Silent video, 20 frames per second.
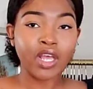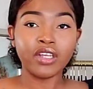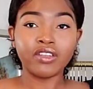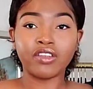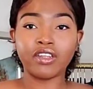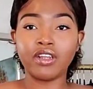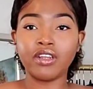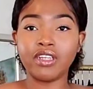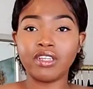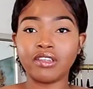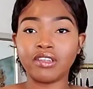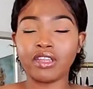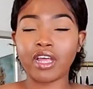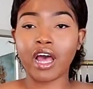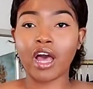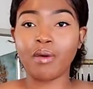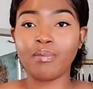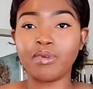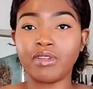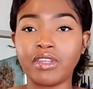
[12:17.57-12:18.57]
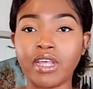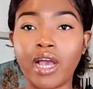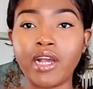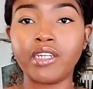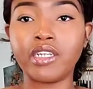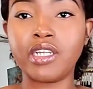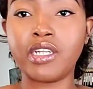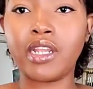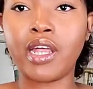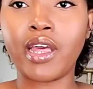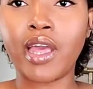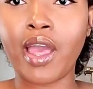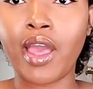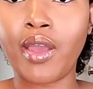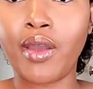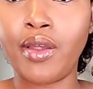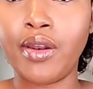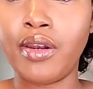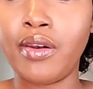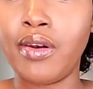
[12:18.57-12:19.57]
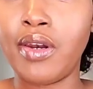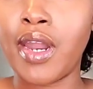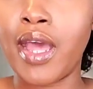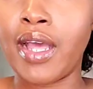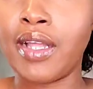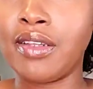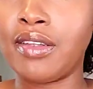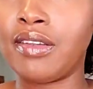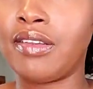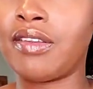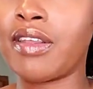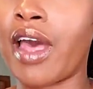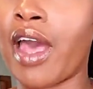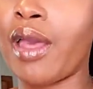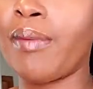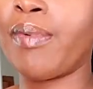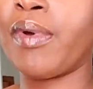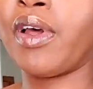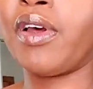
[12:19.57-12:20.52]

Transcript: So this top is actually like a net type